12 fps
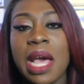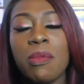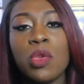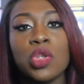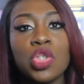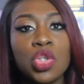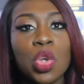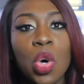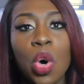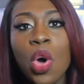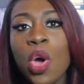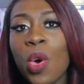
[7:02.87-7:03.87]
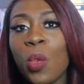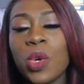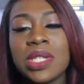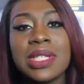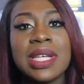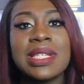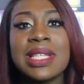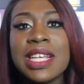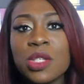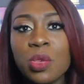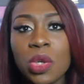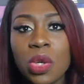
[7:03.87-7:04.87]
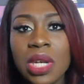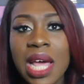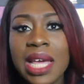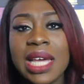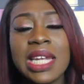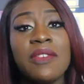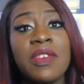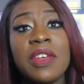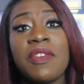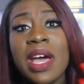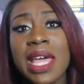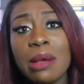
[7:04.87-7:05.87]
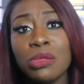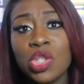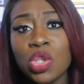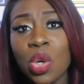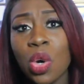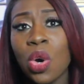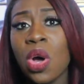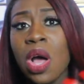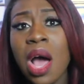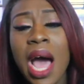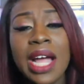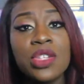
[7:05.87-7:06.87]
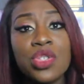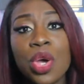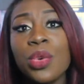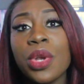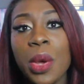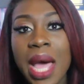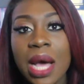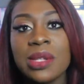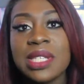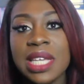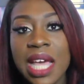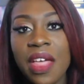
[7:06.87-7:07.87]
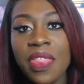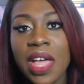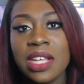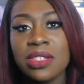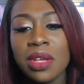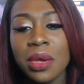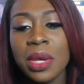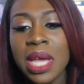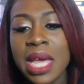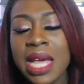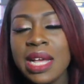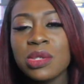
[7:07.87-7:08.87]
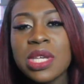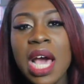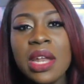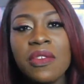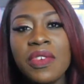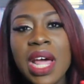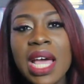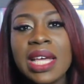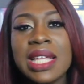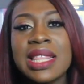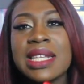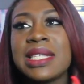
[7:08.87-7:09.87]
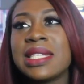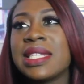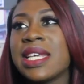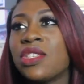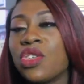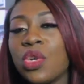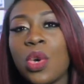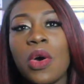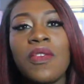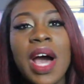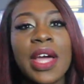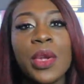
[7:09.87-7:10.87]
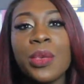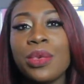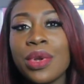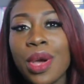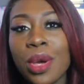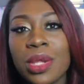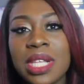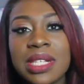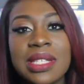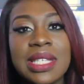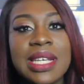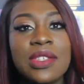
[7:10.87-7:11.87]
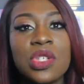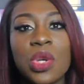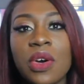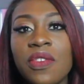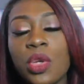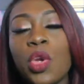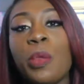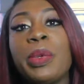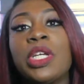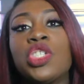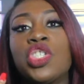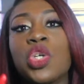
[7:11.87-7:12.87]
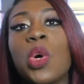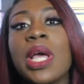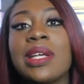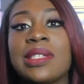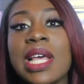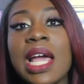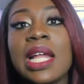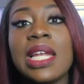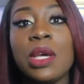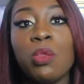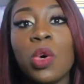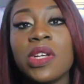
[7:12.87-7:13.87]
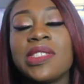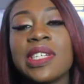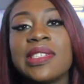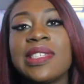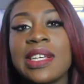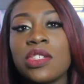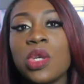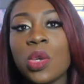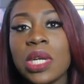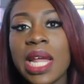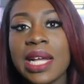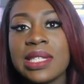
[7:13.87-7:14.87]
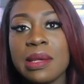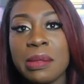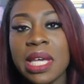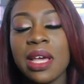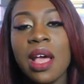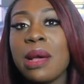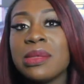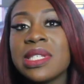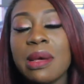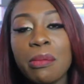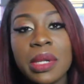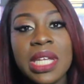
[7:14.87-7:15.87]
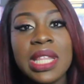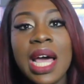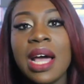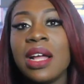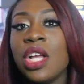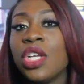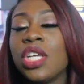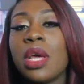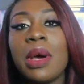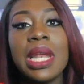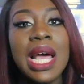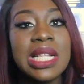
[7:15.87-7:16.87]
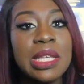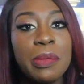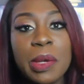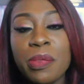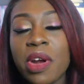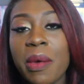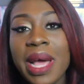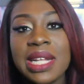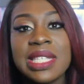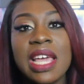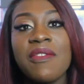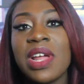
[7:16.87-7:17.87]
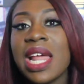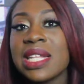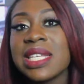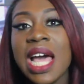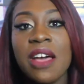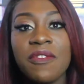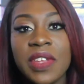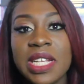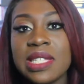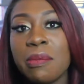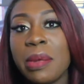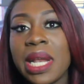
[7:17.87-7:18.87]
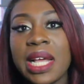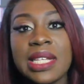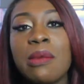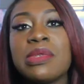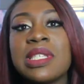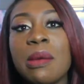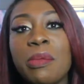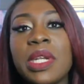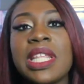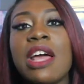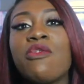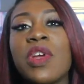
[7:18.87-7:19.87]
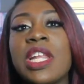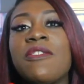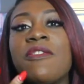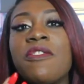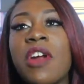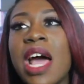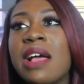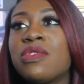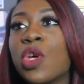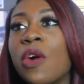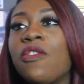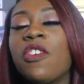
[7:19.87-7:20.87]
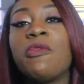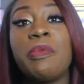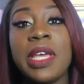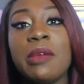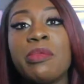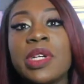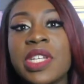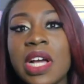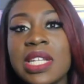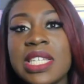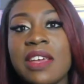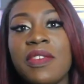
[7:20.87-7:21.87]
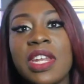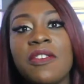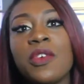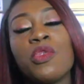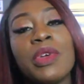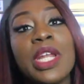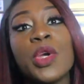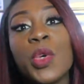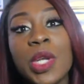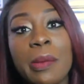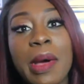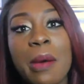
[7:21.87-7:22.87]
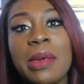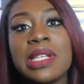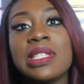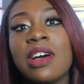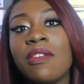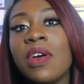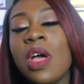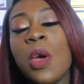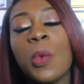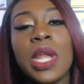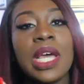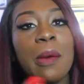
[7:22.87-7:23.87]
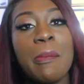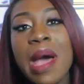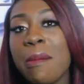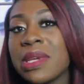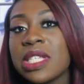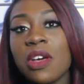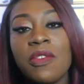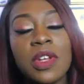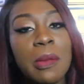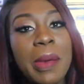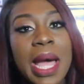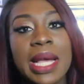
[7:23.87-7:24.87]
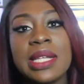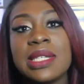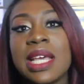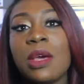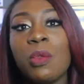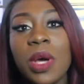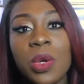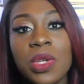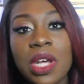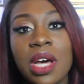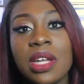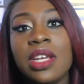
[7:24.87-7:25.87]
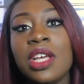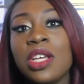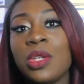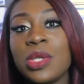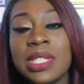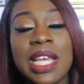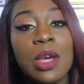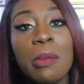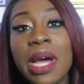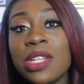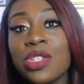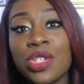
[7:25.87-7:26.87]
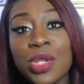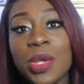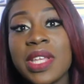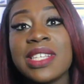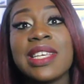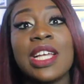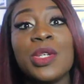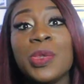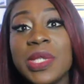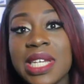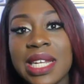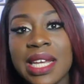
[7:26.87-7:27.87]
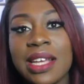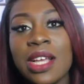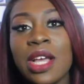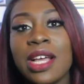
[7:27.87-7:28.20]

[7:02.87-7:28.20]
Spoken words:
I'm not sure what success will look like. And even if I am sure, I don't know how to get there. So it was kind of like this season of, I don't know, this season of not being sure exactly what success looked like to me. I'm somebody that, you know, I like to be proactive. I like to have things in place. I'm somebody that really thrives off of being productive, and I feel really good about myself when I can pat myself on the back and say, well done, you set your mind to do this and you did it.